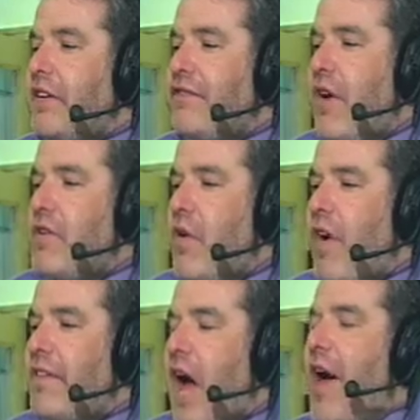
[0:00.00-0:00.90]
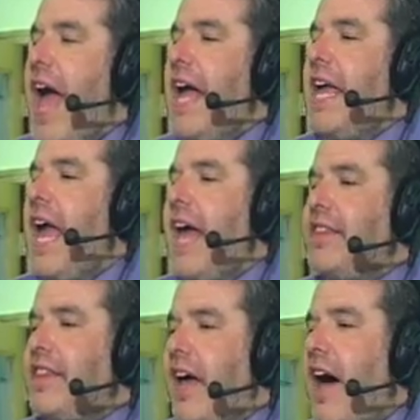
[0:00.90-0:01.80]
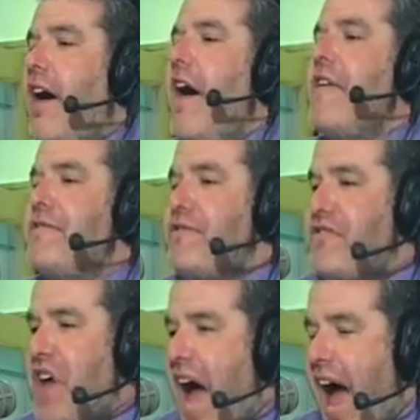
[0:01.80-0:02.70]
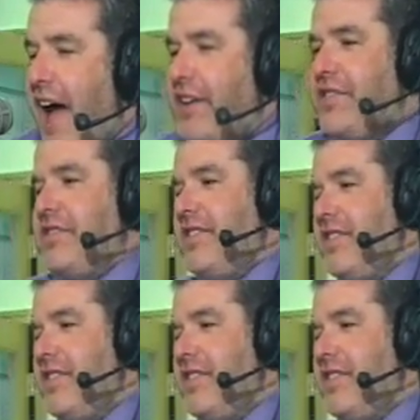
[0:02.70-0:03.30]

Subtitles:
the phone call now and get the facts.